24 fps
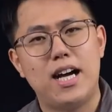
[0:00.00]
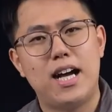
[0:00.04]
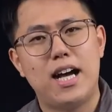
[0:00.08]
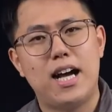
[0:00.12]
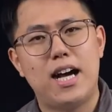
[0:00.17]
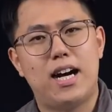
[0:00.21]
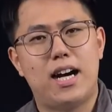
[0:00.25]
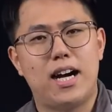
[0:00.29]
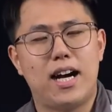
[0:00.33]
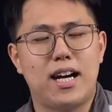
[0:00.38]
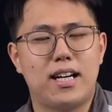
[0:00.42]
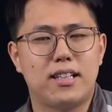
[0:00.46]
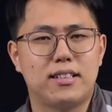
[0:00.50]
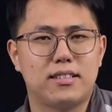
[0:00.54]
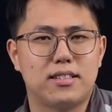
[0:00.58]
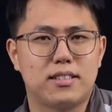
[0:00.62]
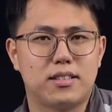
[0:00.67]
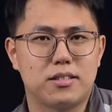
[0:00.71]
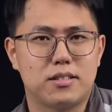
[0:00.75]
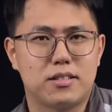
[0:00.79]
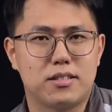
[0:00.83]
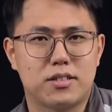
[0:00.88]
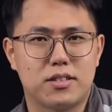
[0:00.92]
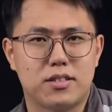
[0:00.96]
And
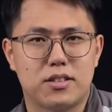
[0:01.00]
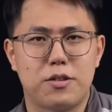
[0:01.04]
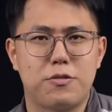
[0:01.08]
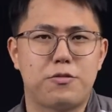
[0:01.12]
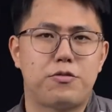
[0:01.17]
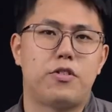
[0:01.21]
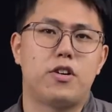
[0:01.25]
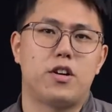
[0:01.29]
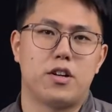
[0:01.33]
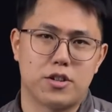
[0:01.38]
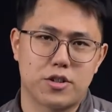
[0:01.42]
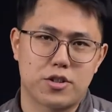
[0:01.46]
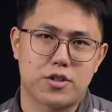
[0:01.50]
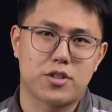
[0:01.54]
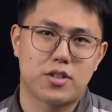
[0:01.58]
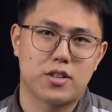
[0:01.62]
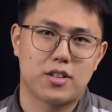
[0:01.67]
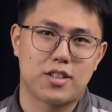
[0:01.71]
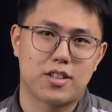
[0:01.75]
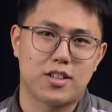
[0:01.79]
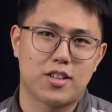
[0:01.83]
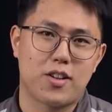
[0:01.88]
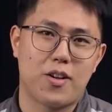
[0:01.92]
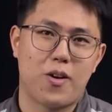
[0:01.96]
the first,
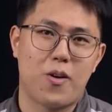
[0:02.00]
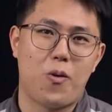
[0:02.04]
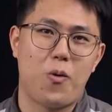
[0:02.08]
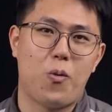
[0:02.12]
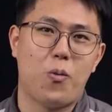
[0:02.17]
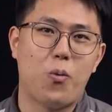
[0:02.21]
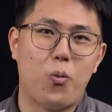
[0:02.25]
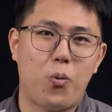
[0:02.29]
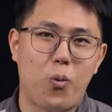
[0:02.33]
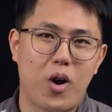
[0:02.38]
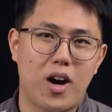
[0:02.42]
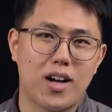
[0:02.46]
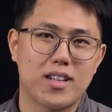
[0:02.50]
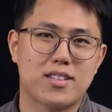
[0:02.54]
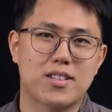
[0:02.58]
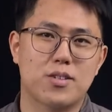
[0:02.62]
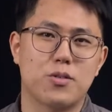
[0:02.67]
what